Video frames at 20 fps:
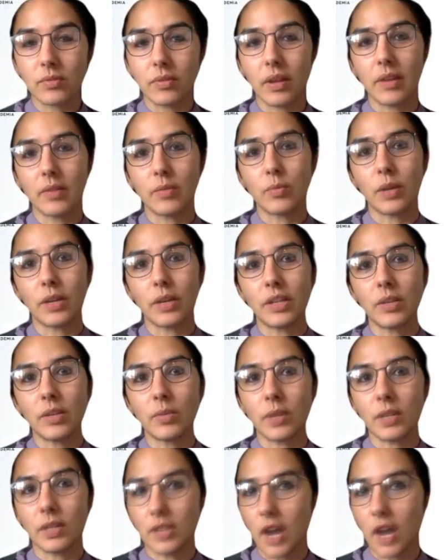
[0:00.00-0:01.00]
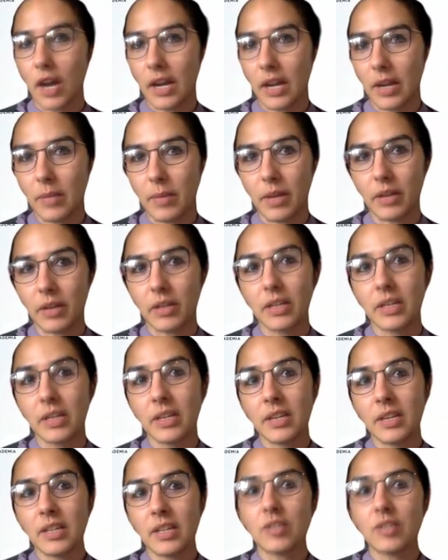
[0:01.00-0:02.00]
And what you were talking about
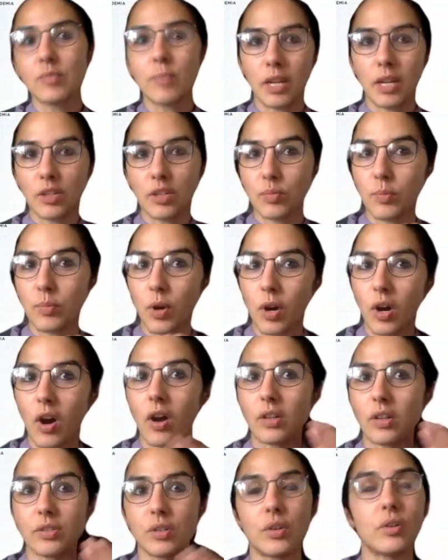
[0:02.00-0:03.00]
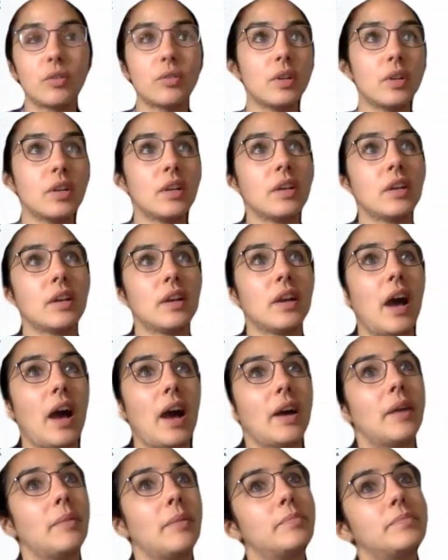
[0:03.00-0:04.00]
is much more also
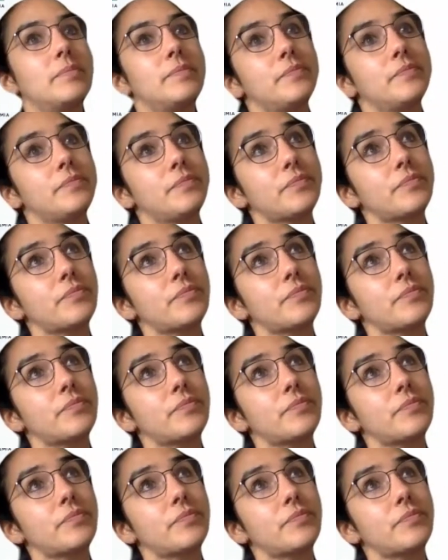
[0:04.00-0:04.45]
um,